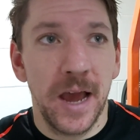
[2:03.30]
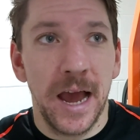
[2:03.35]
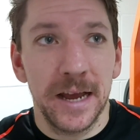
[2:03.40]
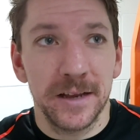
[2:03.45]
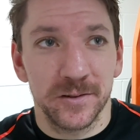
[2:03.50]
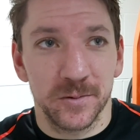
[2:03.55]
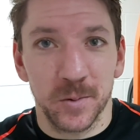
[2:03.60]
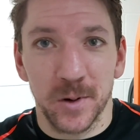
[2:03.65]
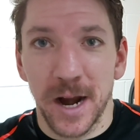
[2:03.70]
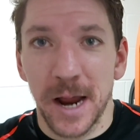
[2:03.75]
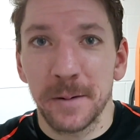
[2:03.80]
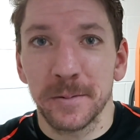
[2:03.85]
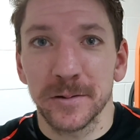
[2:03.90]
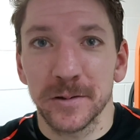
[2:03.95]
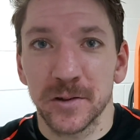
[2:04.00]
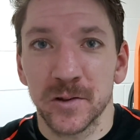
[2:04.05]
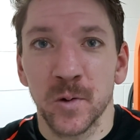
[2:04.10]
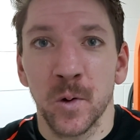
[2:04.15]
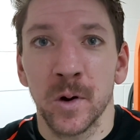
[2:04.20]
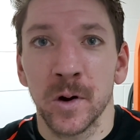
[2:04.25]
guys were able to
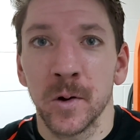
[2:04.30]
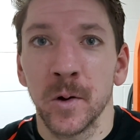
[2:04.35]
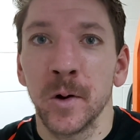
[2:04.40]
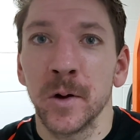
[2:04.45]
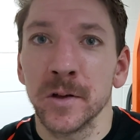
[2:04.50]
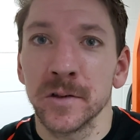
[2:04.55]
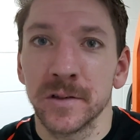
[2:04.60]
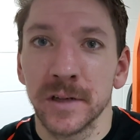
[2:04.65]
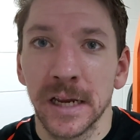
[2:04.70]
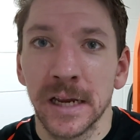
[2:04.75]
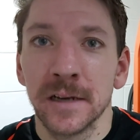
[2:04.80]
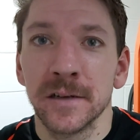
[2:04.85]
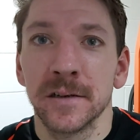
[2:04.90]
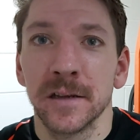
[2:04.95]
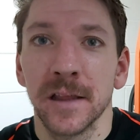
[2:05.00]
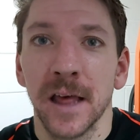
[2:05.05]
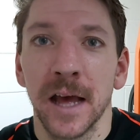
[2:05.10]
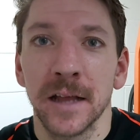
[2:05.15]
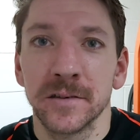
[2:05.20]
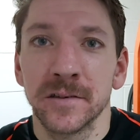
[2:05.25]
score goals into
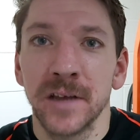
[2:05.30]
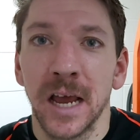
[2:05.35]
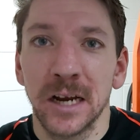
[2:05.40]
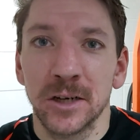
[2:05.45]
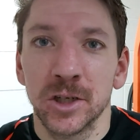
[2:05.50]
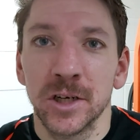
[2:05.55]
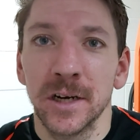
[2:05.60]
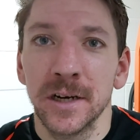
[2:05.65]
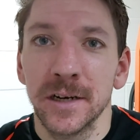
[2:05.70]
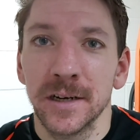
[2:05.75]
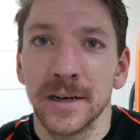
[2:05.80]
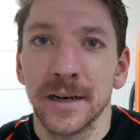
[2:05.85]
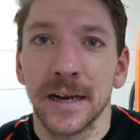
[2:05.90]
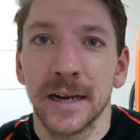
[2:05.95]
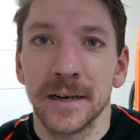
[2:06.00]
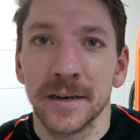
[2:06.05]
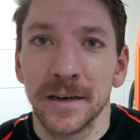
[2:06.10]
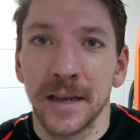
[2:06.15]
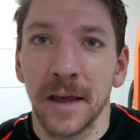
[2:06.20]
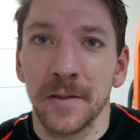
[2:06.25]
that section and
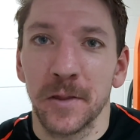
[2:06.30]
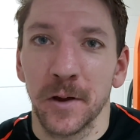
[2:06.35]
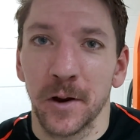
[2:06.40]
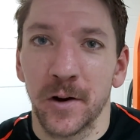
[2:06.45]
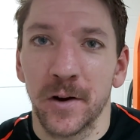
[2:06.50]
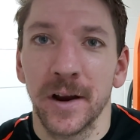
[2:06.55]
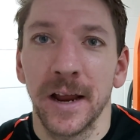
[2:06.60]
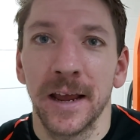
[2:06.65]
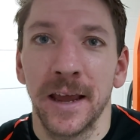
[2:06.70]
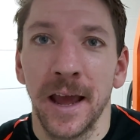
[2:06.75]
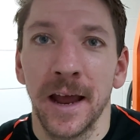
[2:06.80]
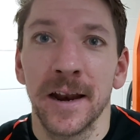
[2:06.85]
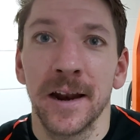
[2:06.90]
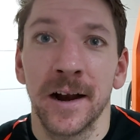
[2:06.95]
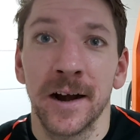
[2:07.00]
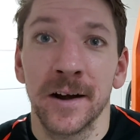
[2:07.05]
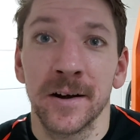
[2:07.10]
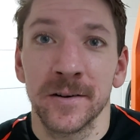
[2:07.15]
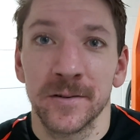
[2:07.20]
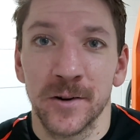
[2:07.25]
then get
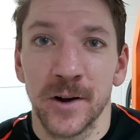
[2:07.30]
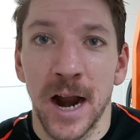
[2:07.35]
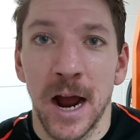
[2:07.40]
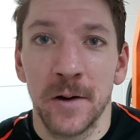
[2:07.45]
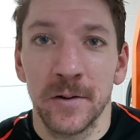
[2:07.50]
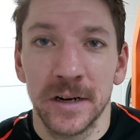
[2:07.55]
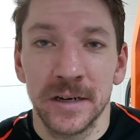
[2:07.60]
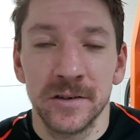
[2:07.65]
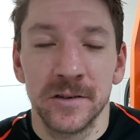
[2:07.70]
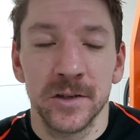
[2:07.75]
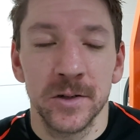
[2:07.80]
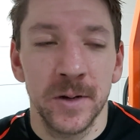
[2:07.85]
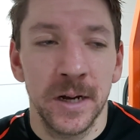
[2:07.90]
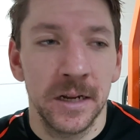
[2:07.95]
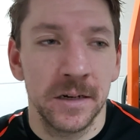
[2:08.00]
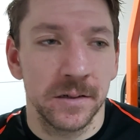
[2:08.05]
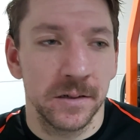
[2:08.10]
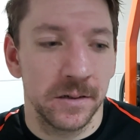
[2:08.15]
our crowd into it,